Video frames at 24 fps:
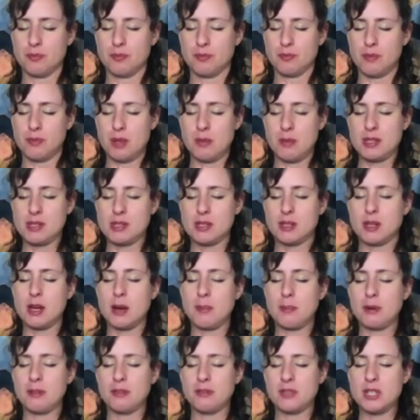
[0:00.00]
Maybe it's a cup
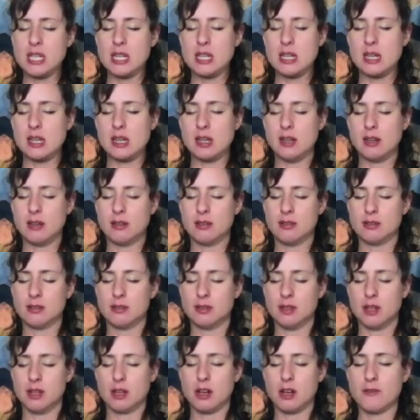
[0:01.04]
of tea,
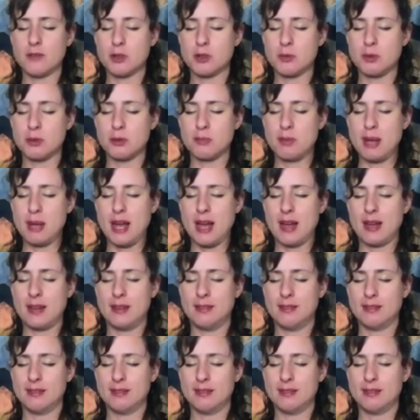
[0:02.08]
a comfortable bed.